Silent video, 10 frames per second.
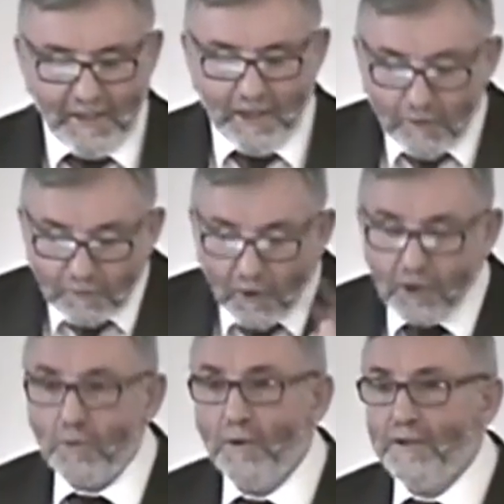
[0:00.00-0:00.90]
And the
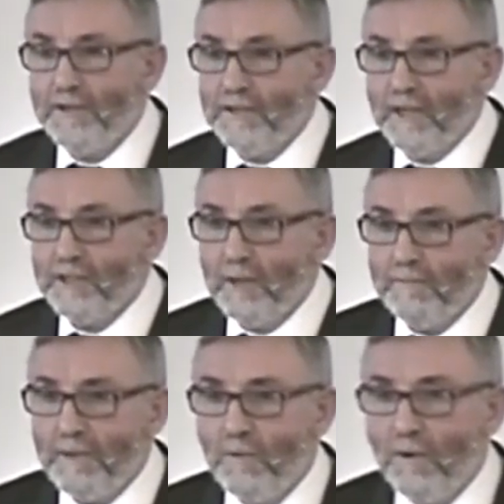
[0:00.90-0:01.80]
first one is this. I
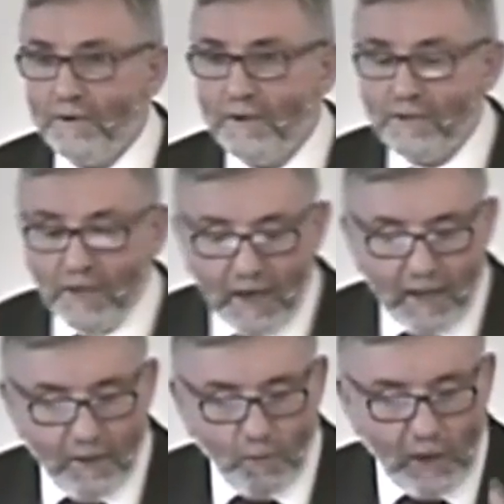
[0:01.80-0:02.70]
simply want to say
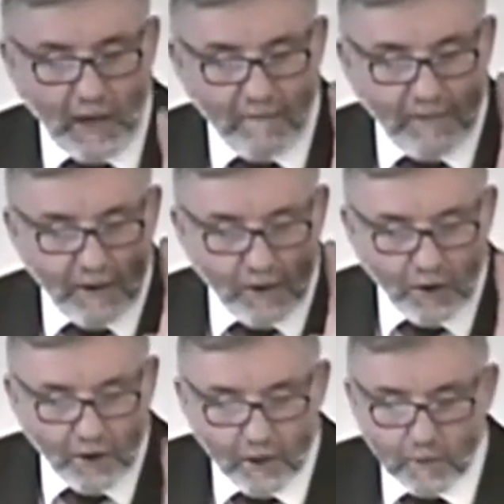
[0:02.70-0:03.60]
that we have the
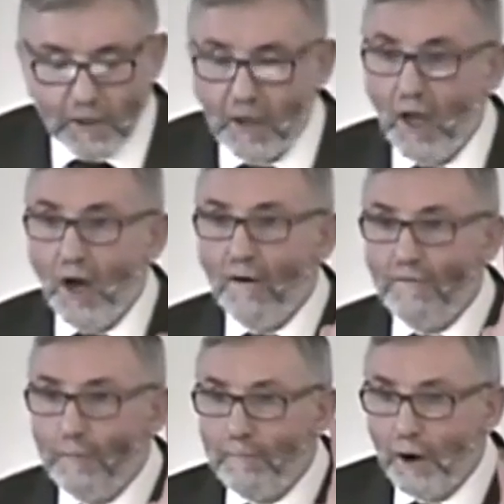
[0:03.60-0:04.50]
encouragement of
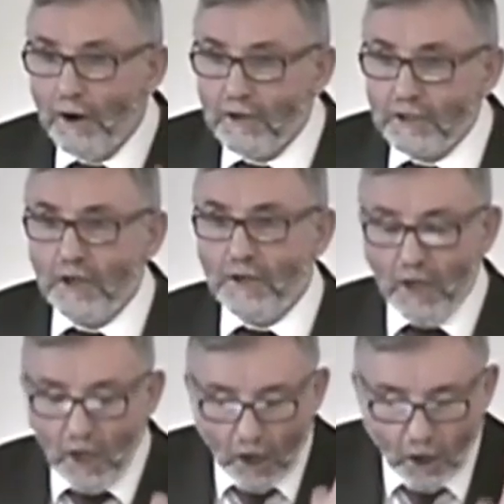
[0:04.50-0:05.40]
the person
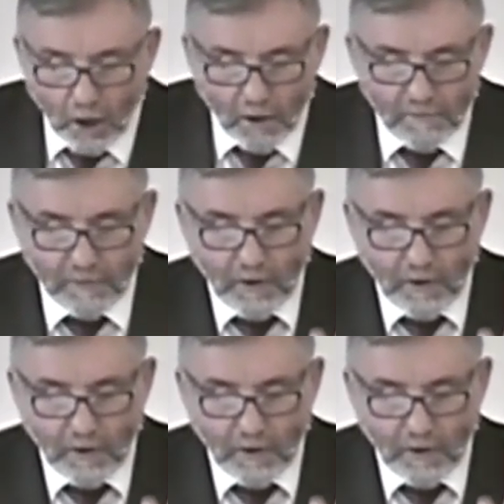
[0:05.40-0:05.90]
of